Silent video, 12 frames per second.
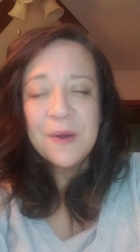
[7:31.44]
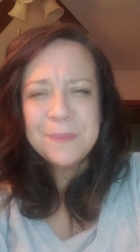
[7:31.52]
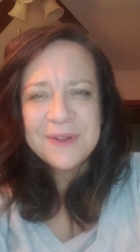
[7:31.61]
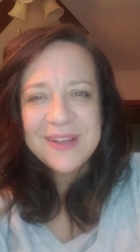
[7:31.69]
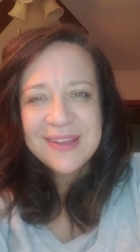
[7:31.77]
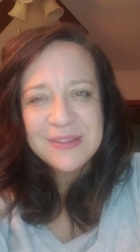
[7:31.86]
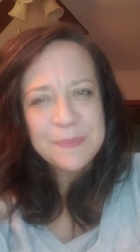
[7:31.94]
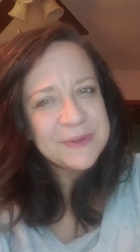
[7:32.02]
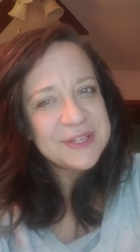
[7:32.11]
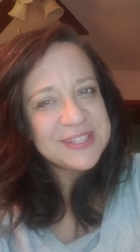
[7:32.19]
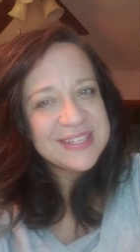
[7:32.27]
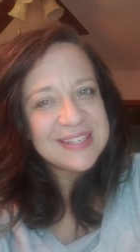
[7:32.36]
Pull out the
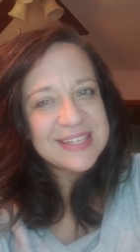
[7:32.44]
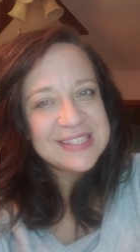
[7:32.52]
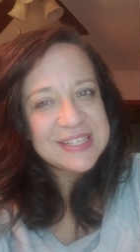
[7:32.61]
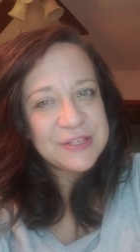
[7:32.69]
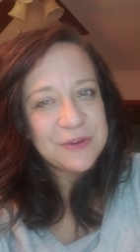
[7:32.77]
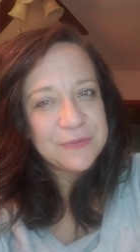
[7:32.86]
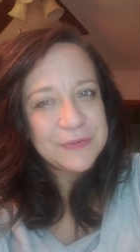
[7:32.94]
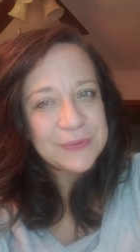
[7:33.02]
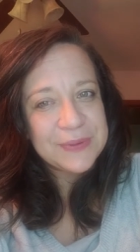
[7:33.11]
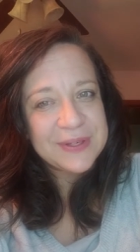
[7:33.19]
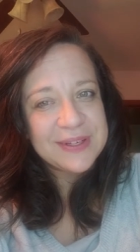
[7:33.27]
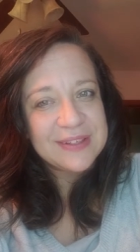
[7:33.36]
bulletin that's in your
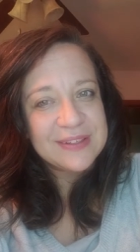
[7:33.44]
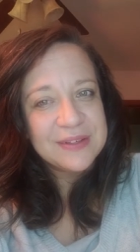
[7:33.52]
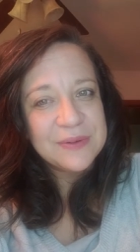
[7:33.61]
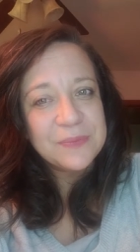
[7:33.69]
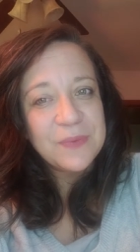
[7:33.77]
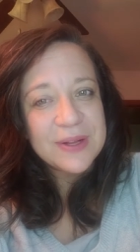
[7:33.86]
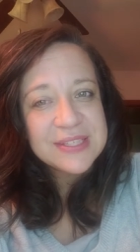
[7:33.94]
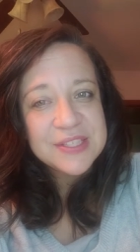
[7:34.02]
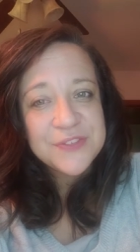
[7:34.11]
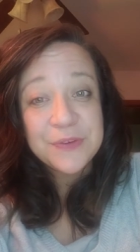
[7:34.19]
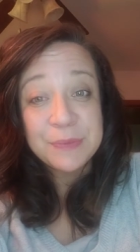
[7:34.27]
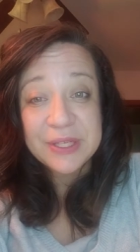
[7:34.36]
folder. What
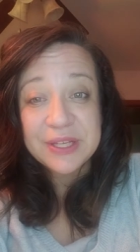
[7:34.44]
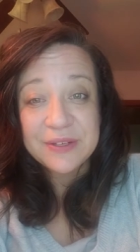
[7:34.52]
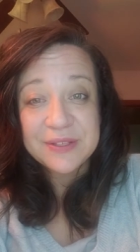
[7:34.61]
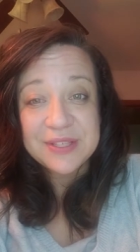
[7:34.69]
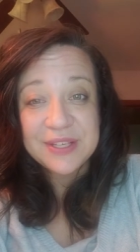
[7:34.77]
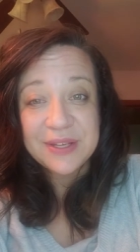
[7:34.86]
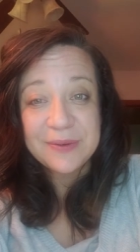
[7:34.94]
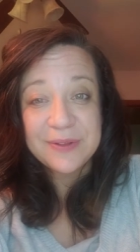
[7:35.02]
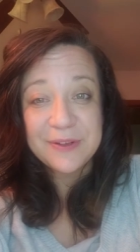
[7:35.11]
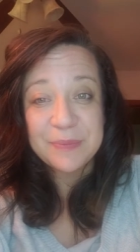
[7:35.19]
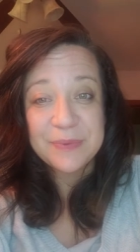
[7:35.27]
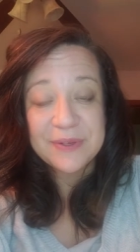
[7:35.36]
is familiar to you
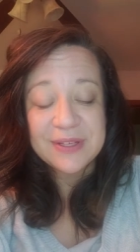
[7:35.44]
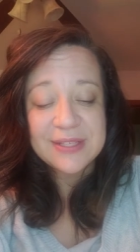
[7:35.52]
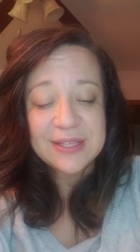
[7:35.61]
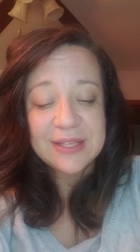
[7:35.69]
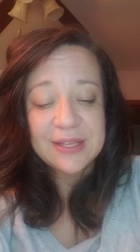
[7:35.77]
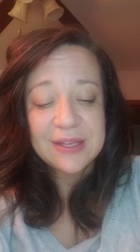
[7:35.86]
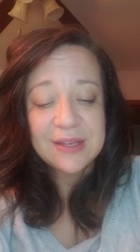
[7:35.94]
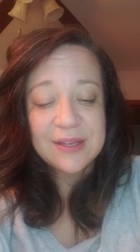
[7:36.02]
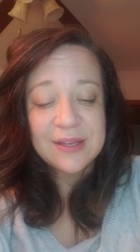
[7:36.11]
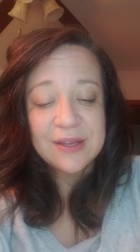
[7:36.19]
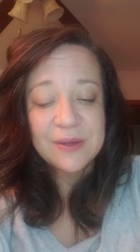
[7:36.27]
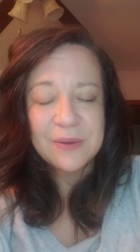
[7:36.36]
in your bulletin?
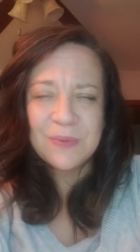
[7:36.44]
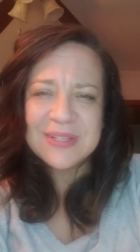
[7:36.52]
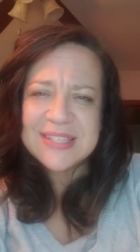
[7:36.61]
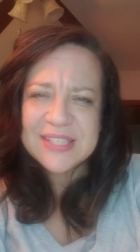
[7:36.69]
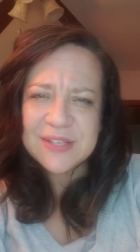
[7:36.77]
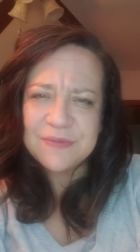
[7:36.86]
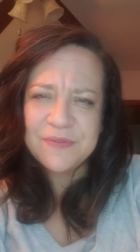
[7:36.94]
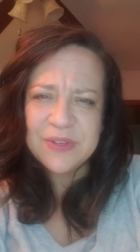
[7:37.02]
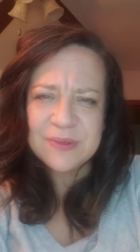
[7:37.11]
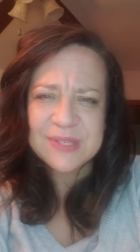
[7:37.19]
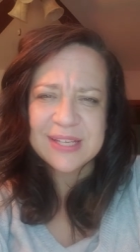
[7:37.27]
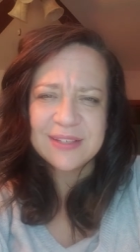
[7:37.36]
What is
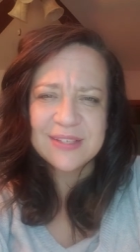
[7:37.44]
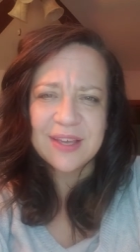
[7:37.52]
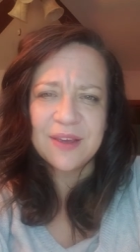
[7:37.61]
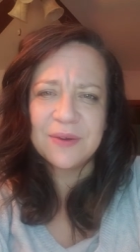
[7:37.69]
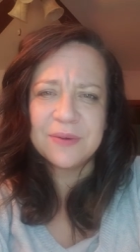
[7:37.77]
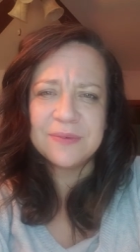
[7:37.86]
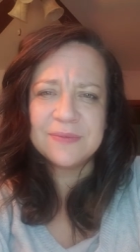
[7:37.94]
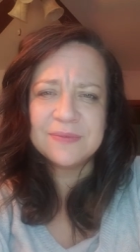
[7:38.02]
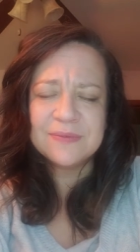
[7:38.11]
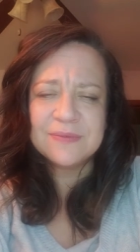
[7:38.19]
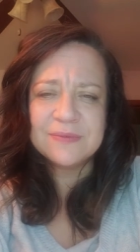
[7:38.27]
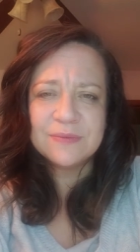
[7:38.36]
confusing to you?
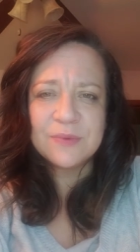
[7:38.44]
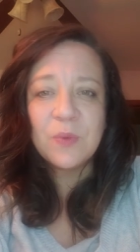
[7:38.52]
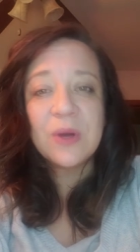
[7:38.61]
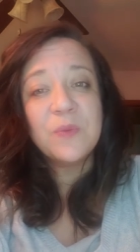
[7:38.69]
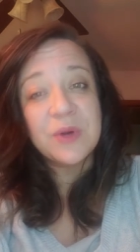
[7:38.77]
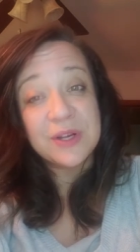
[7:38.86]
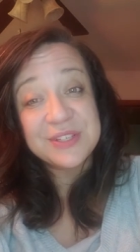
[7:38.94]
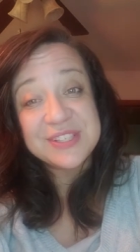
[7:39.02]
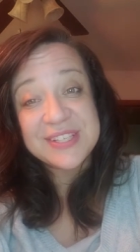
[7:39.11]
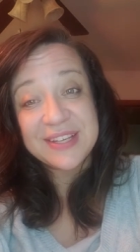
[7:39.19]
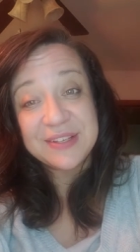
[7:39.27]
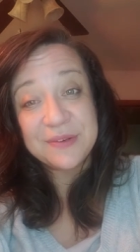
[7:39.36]
What
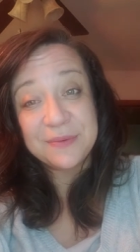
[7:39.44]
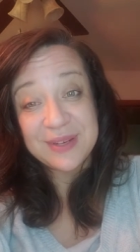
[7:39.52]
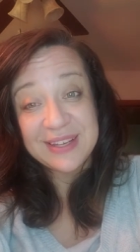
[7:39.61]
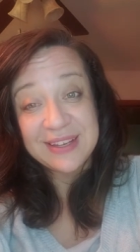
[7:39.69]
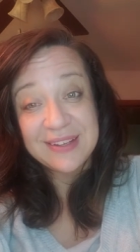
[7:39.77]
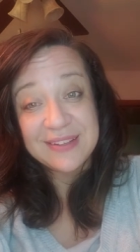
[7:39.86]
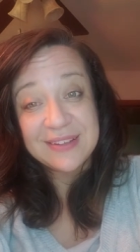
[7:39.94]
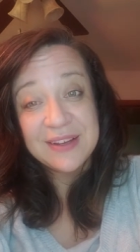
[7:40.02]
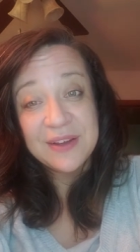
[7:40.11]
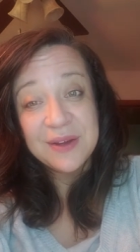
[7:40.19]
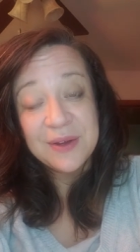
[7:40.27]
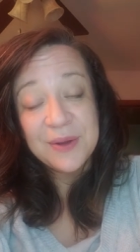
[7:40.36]
words can you read?
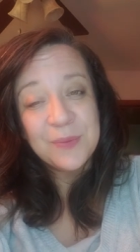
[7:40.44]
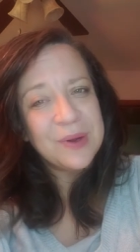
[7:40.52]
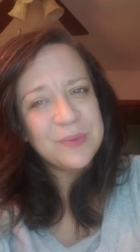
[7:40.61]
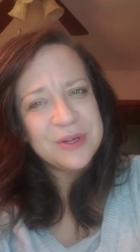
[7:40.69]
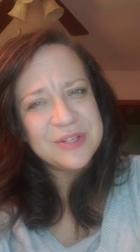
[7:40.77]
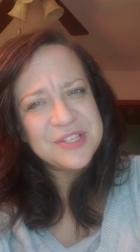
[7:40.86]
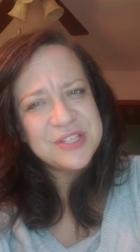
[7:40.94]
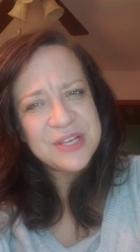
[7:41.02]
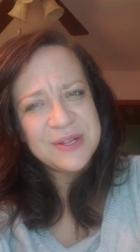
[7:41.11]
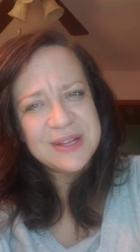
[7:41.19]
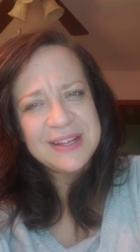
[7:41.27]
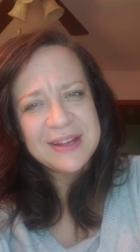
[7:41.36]
What words do
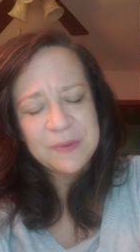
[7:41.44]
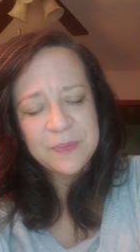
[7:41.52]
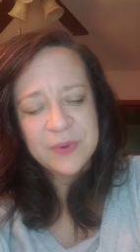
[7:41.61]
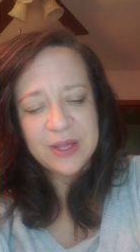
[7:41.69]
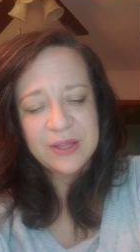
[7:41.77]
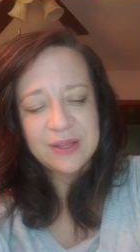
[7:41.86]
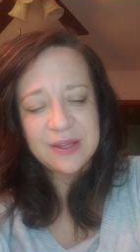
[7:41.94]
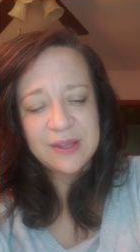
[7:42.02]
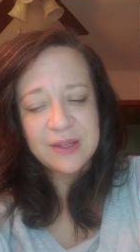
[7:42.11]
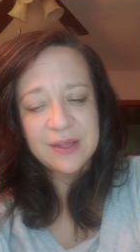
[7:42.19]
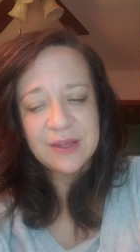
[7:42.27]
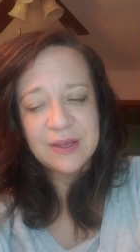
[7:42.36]
you need help with?
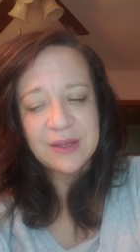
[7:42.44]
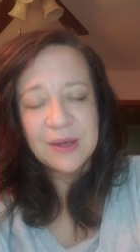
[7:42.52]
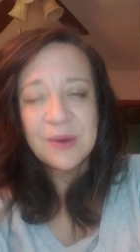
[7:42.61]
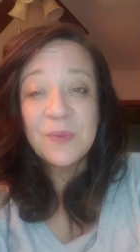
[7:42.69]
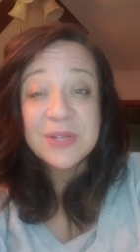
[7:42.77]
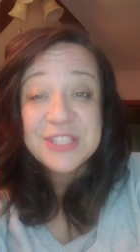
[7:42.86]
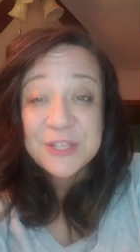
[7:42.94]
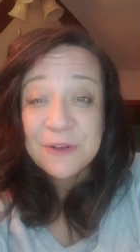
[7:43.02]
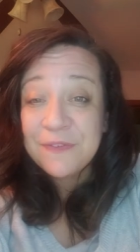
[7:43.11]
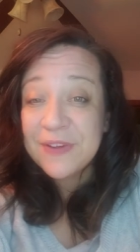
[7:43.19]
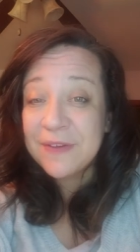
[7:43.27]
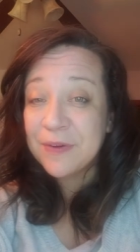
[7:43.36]
What's
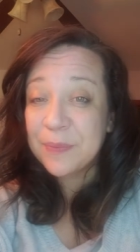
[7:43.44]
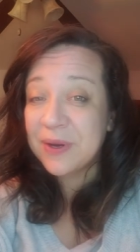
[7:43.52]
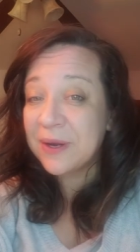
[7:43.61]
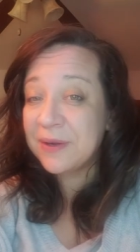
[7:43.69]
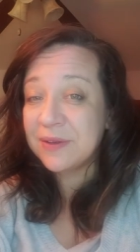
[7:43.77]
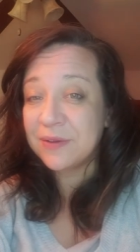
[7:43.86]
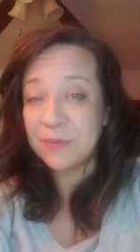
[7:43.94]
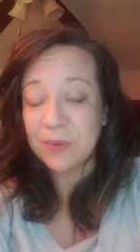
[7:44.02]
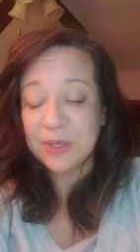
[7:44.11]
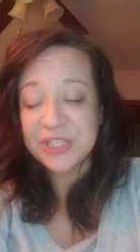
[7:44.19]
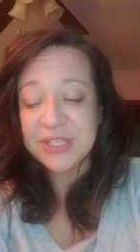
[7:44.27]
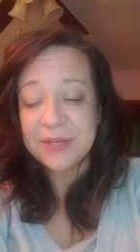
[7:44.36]
your favorite part of
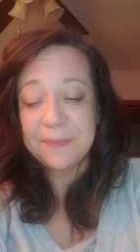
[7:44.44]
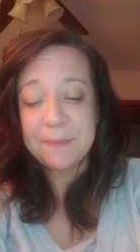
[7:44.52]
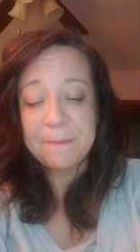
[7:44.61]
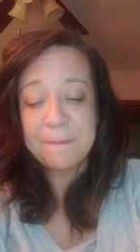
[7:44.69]
worship?